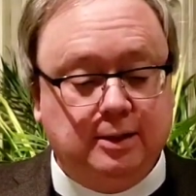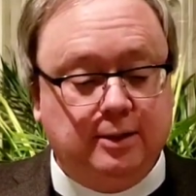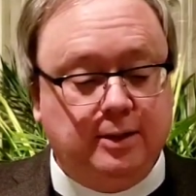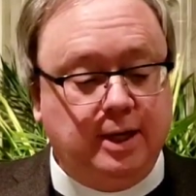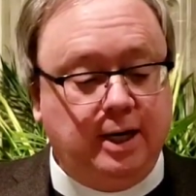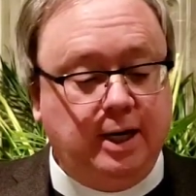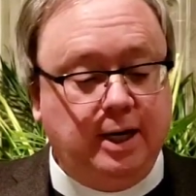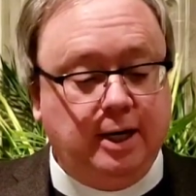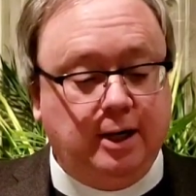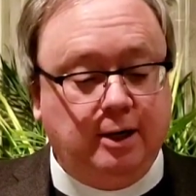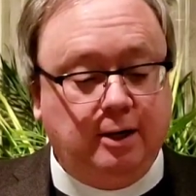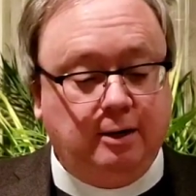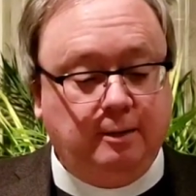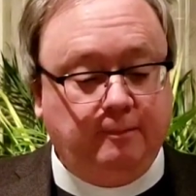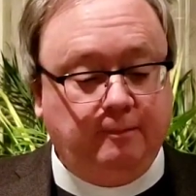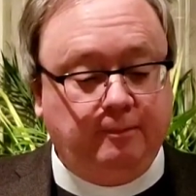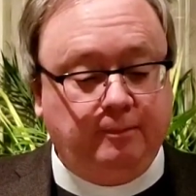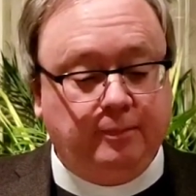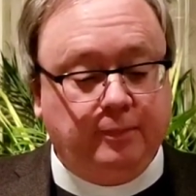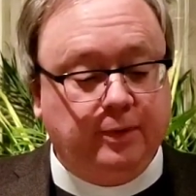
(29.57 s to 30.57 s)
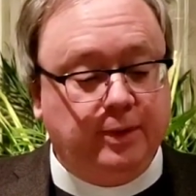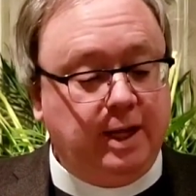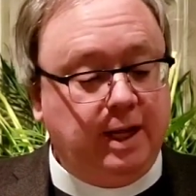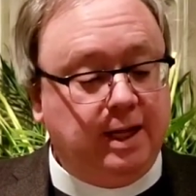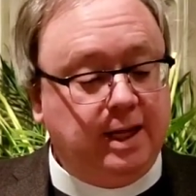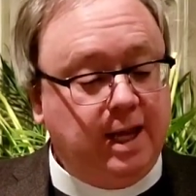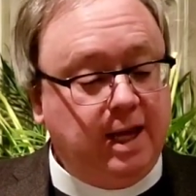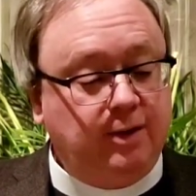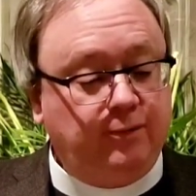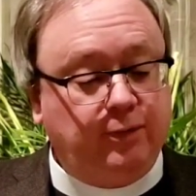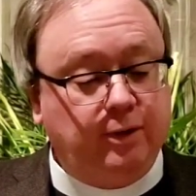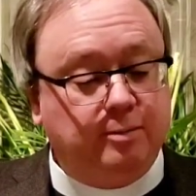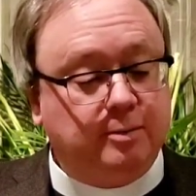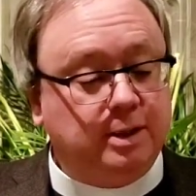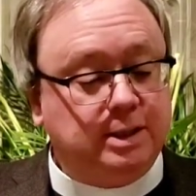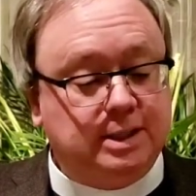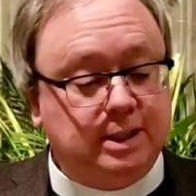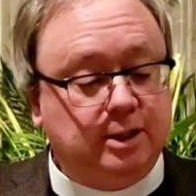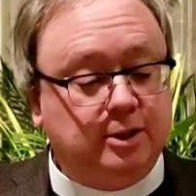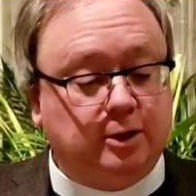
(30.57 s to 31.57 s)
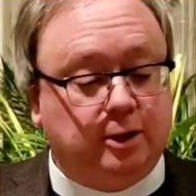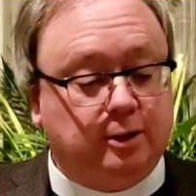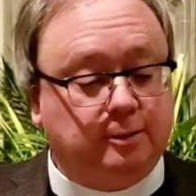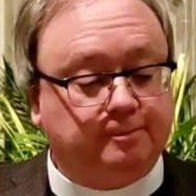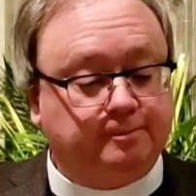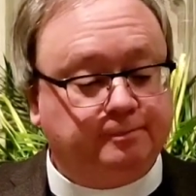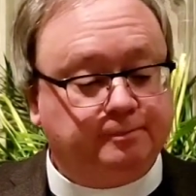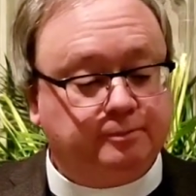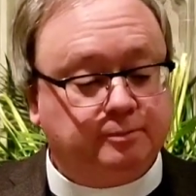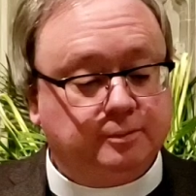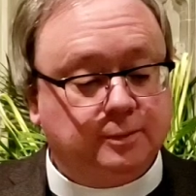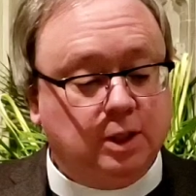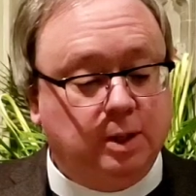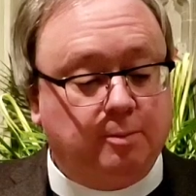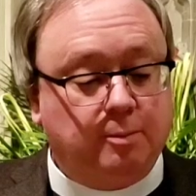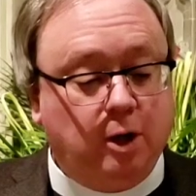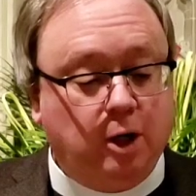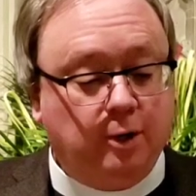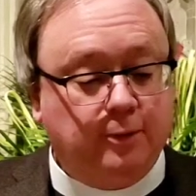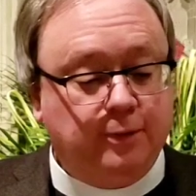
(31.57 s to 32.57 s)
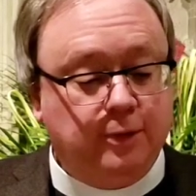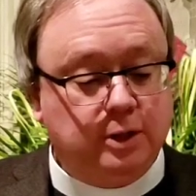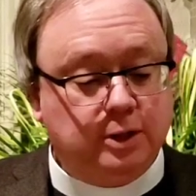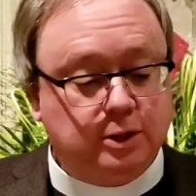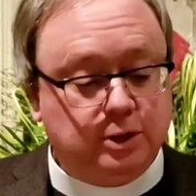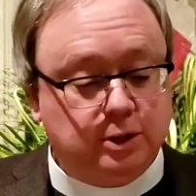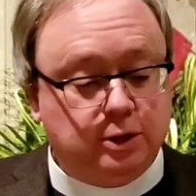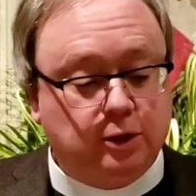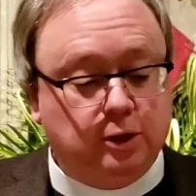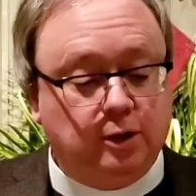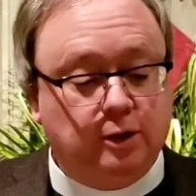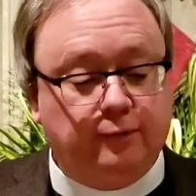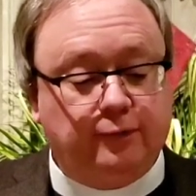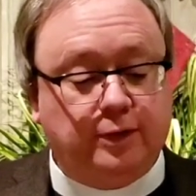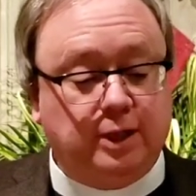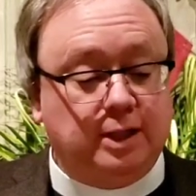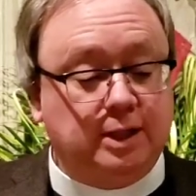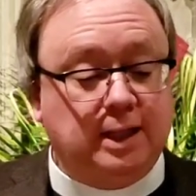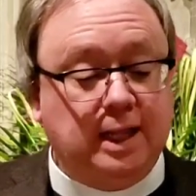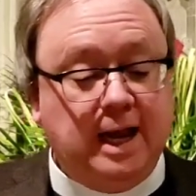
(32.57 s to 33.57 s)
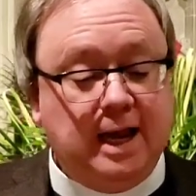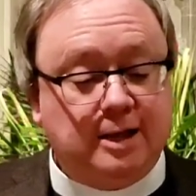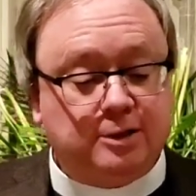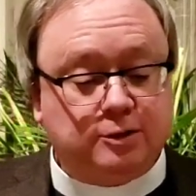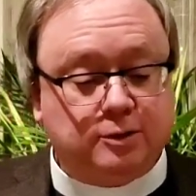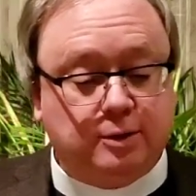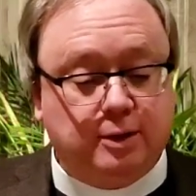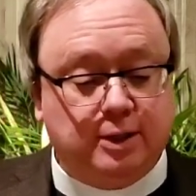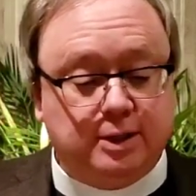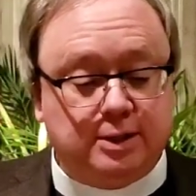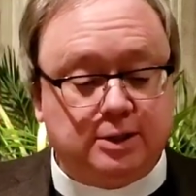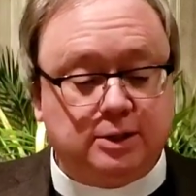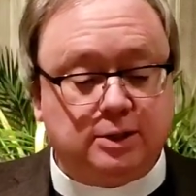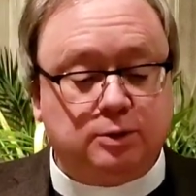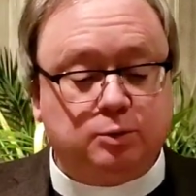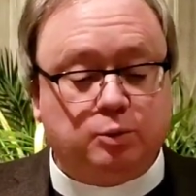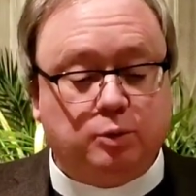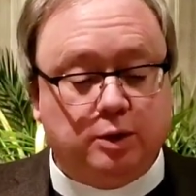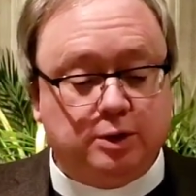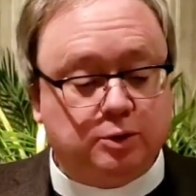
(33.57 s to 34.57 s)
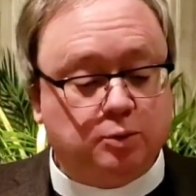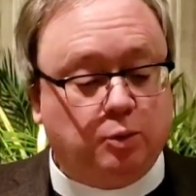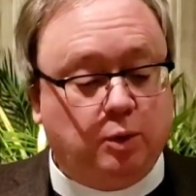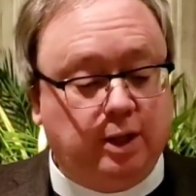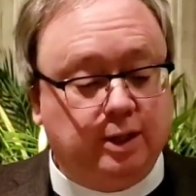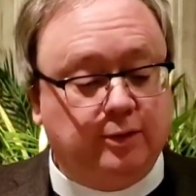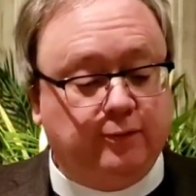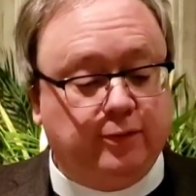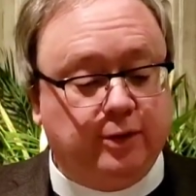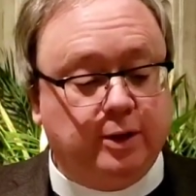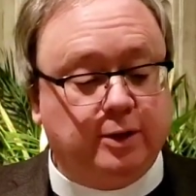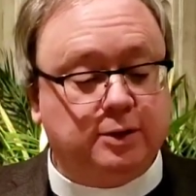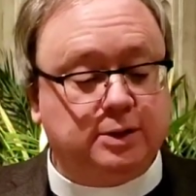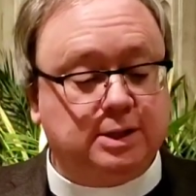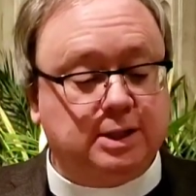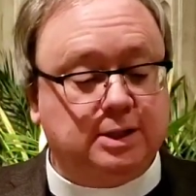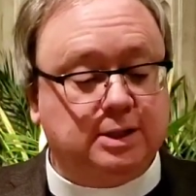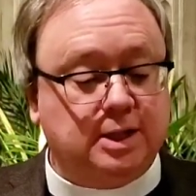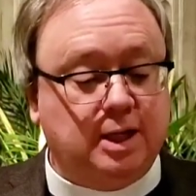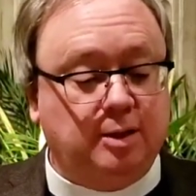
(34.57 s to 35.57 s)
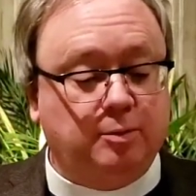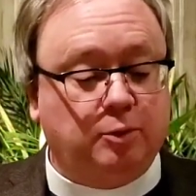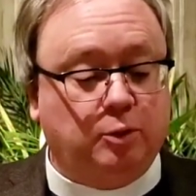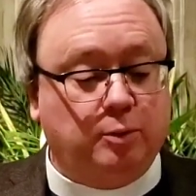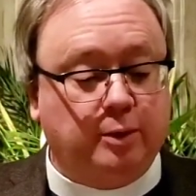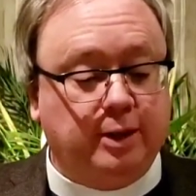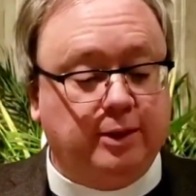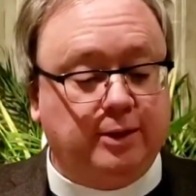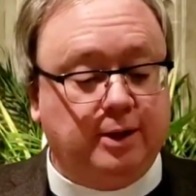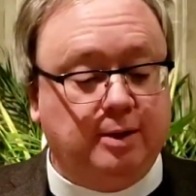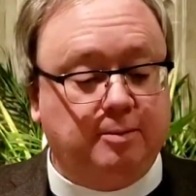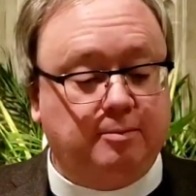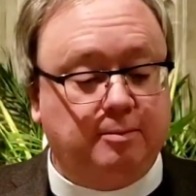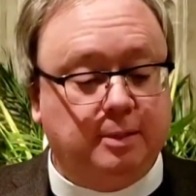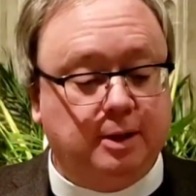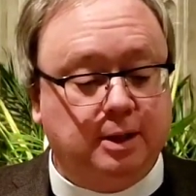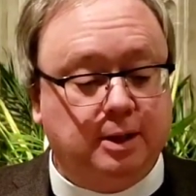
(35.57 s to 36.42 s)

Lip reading: There, they gave him a dinner. Martha served, and Lazarus was one of those at table with him.